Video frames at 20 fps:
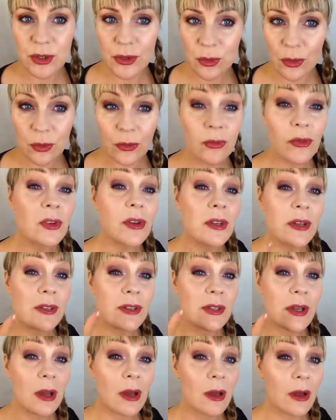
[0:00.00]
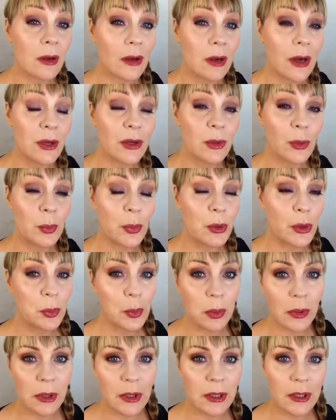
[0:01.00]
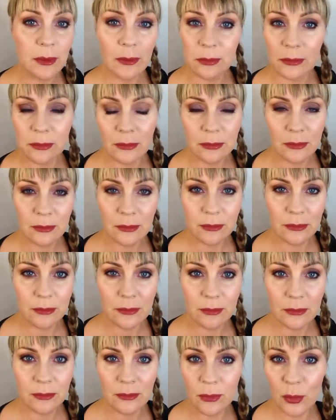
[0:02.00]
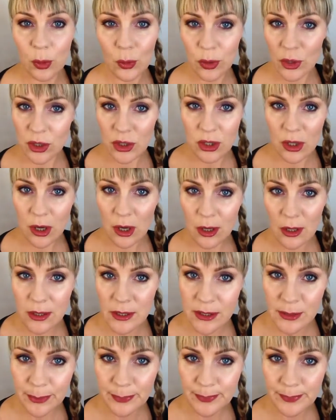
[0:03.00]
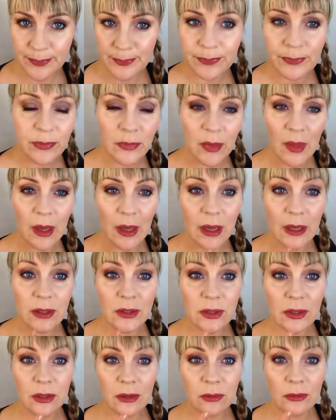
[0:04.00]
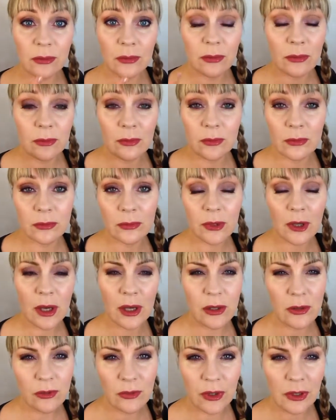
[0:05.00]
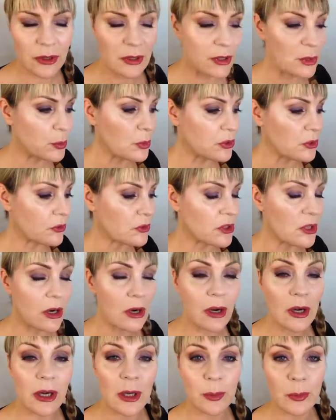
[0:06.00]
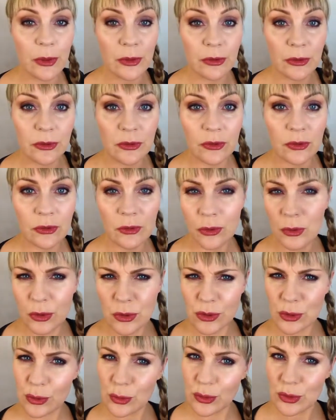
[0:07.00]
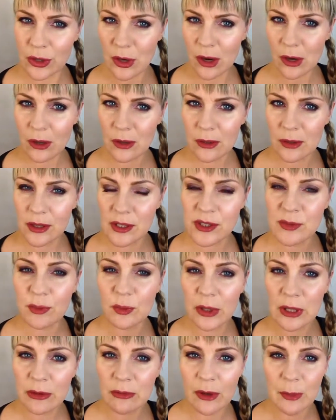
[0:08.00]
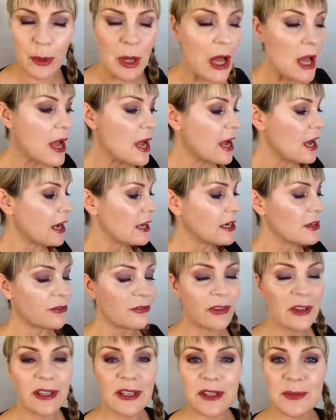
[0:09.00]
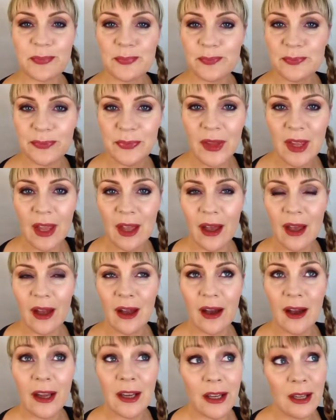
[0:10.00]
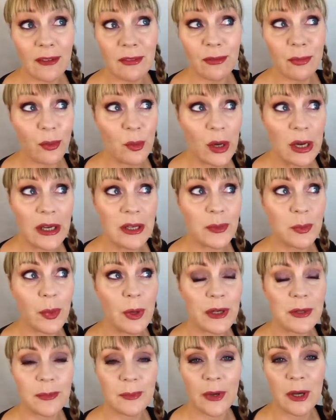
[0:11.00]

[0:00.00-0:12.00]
look with these kind of purpley orange colors, and kind of a little bit of a darker lip, but not too dark. It's really verbal, and I find that I love red, but